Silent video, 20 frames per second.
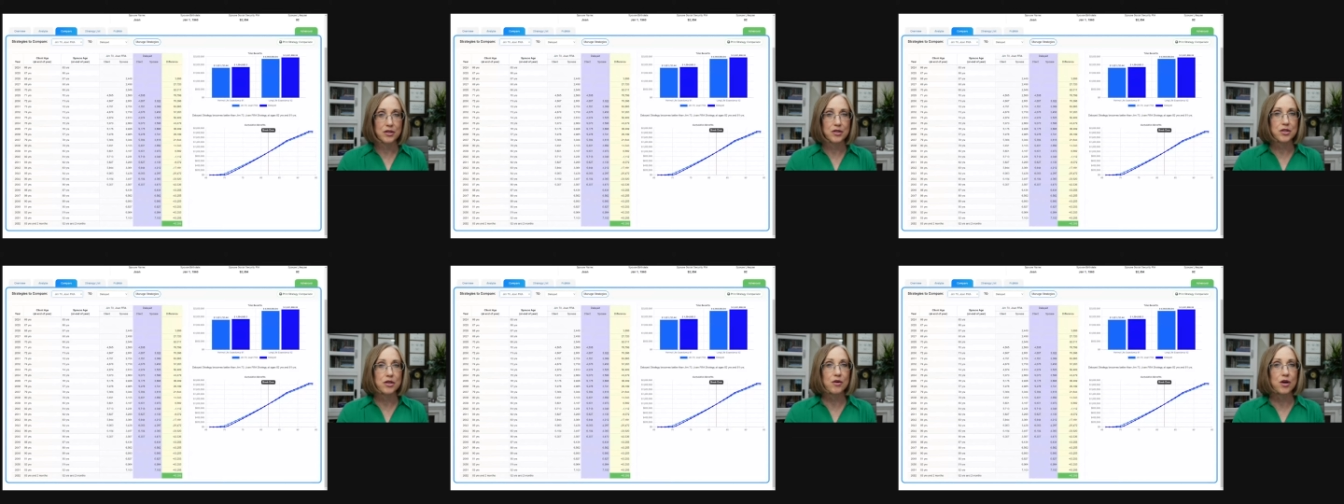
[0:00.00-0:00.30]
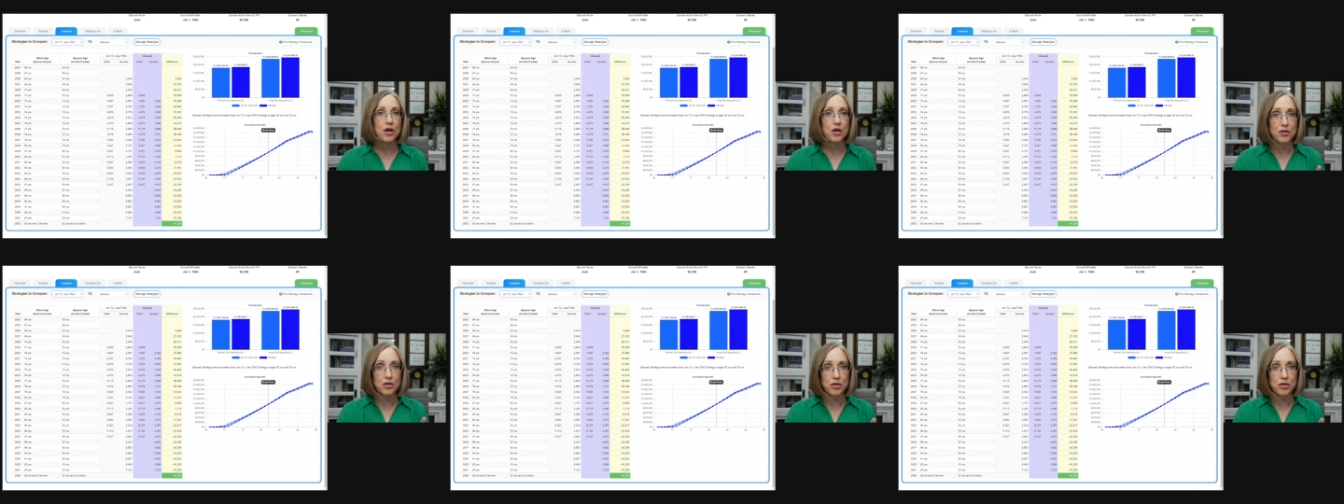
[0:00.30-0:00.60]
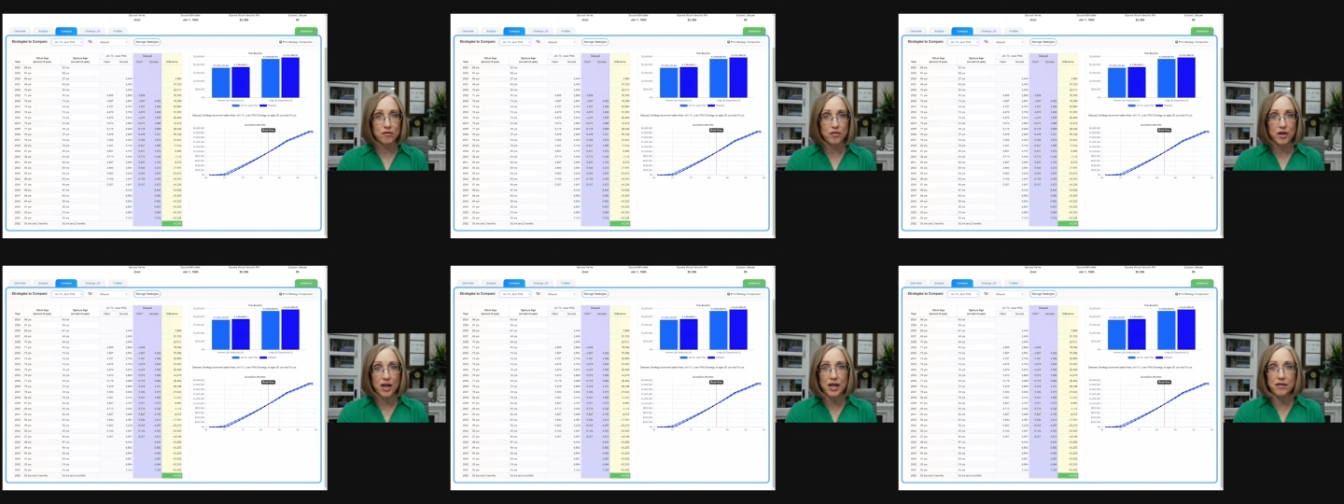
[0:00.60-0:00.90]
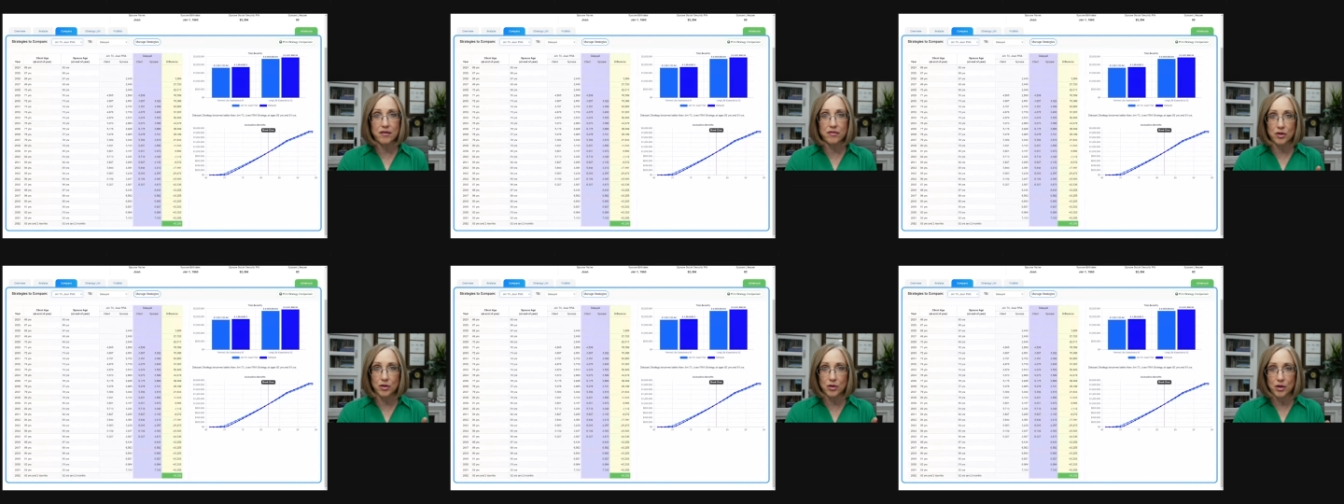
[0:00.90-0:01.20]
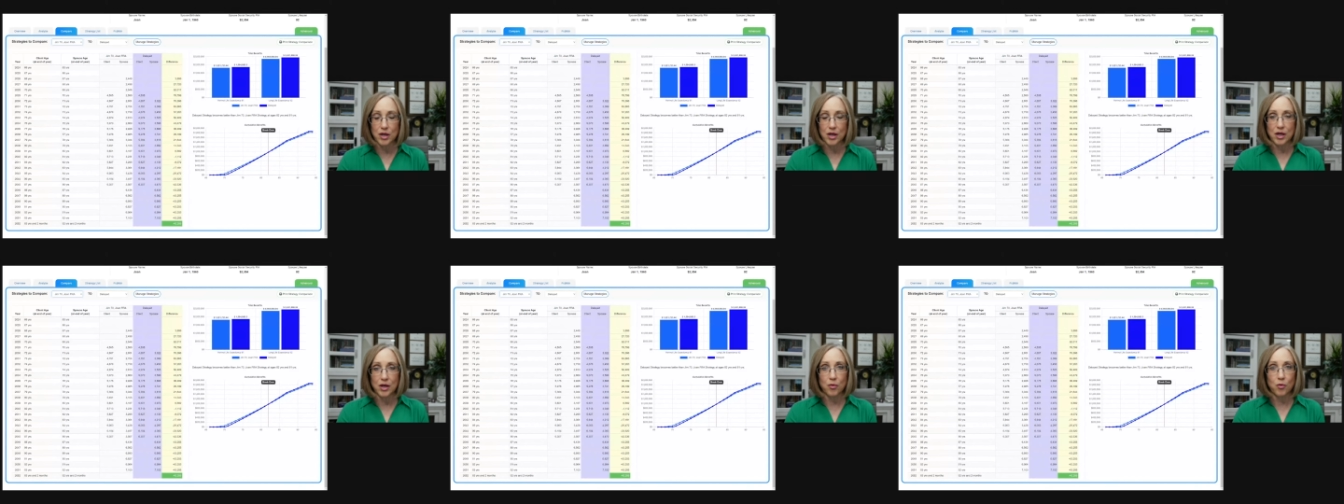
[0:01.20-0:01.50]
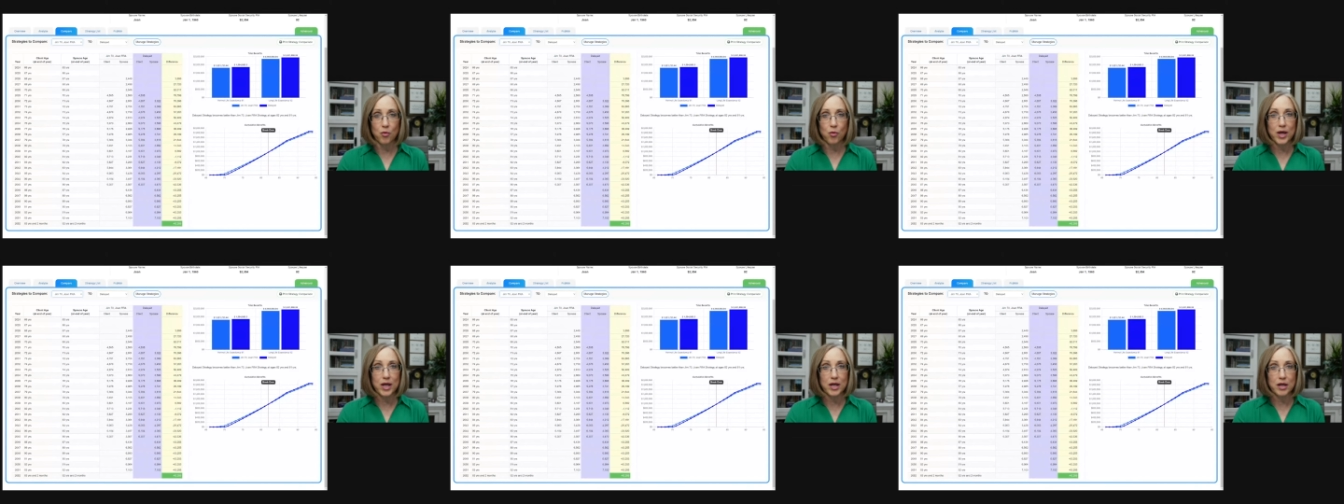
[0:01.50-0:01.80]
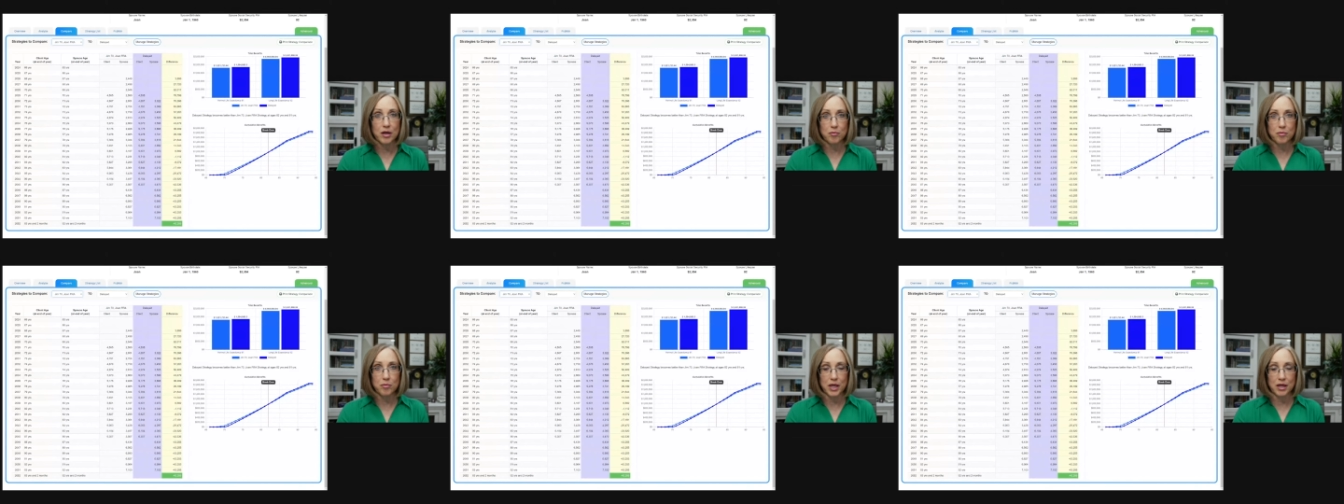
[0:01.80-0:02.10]
So her survivor
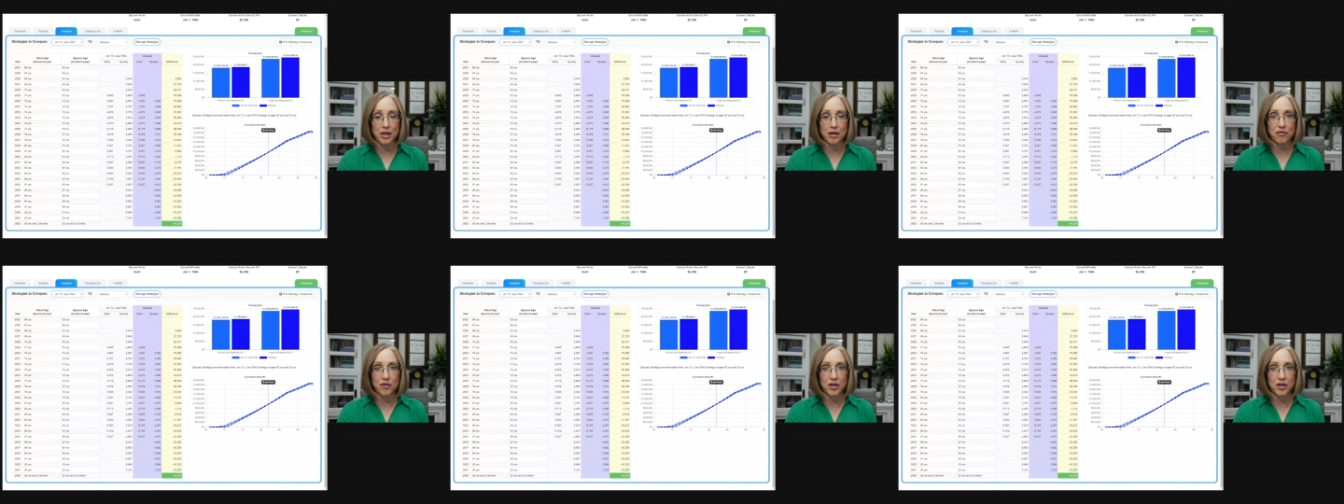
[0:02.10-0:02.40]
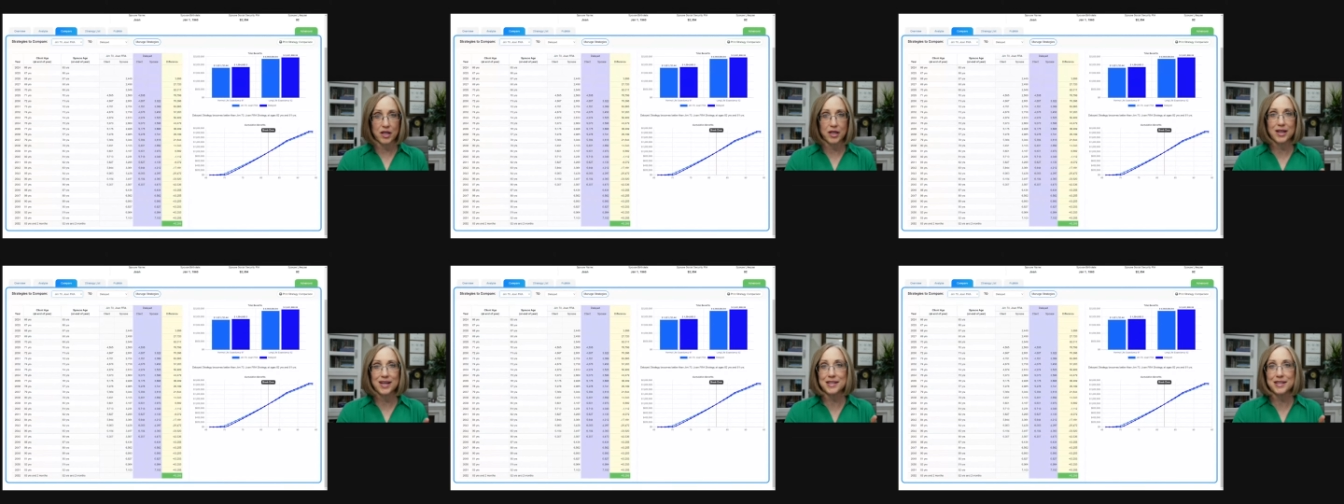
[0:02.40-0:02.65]
widow benefit